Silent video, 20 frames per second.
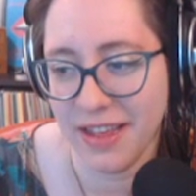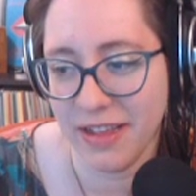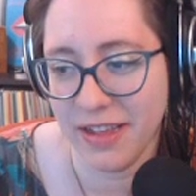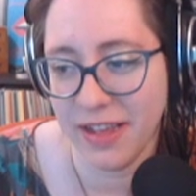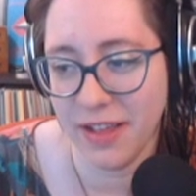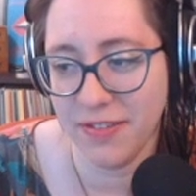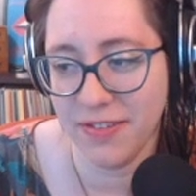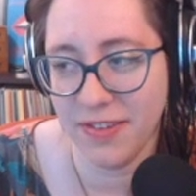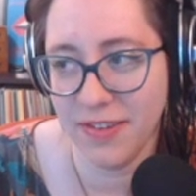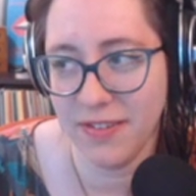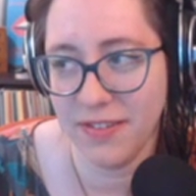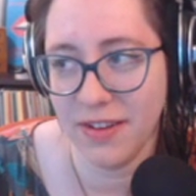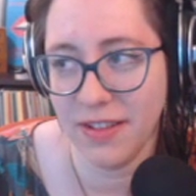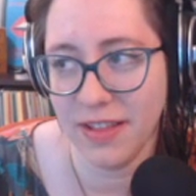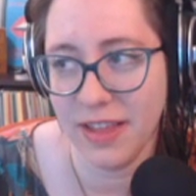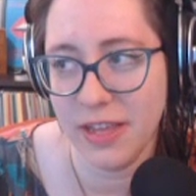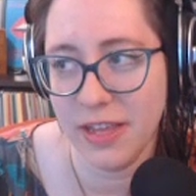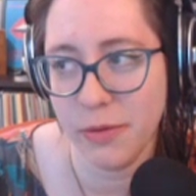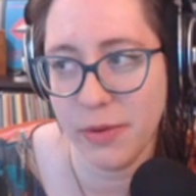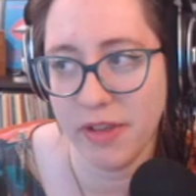
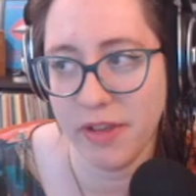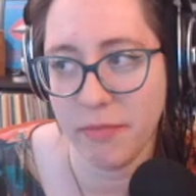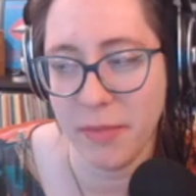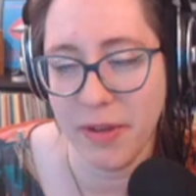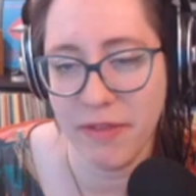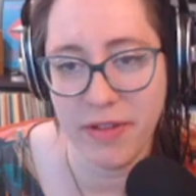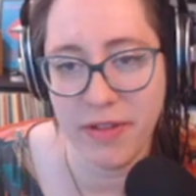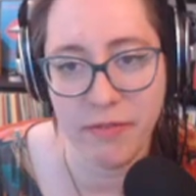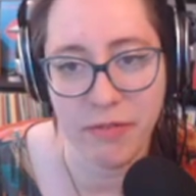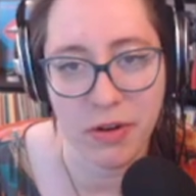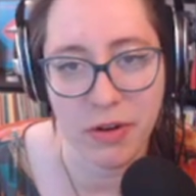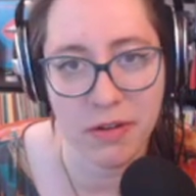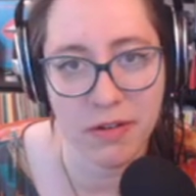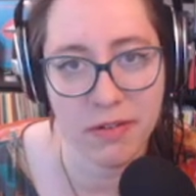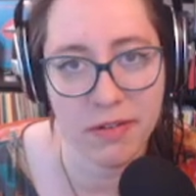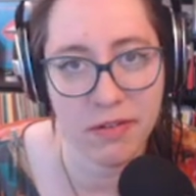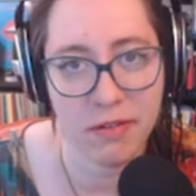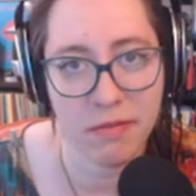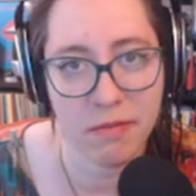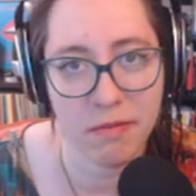consistently you give
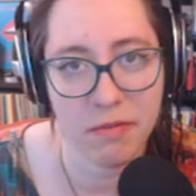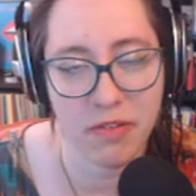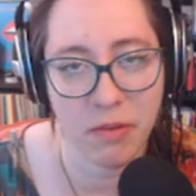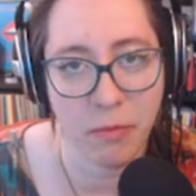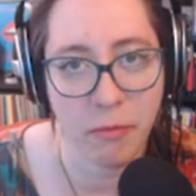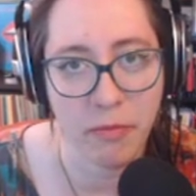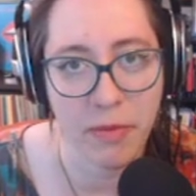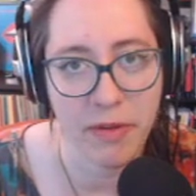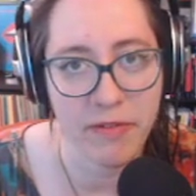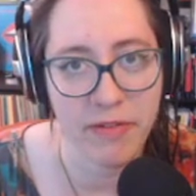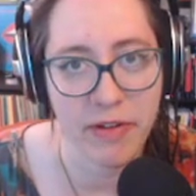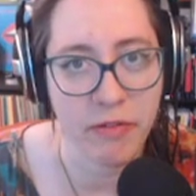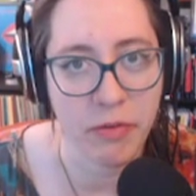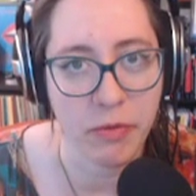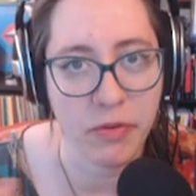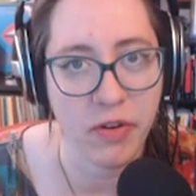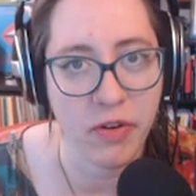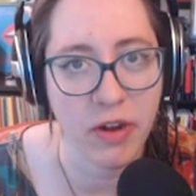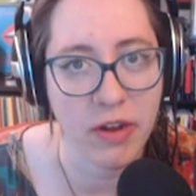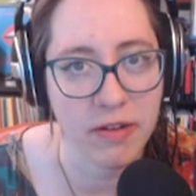some of my favorite
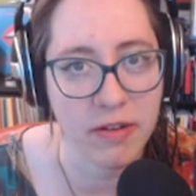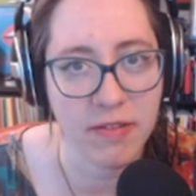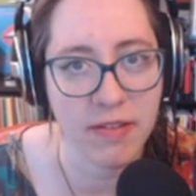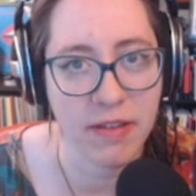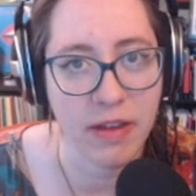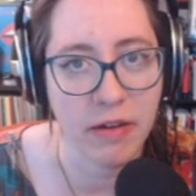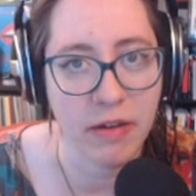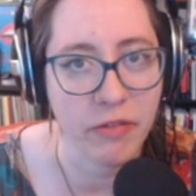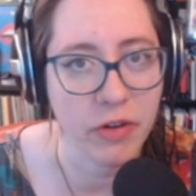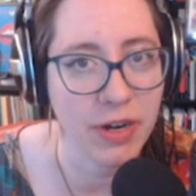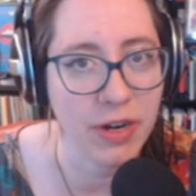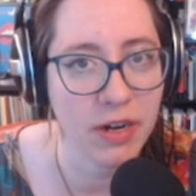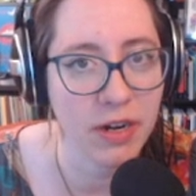talks ever.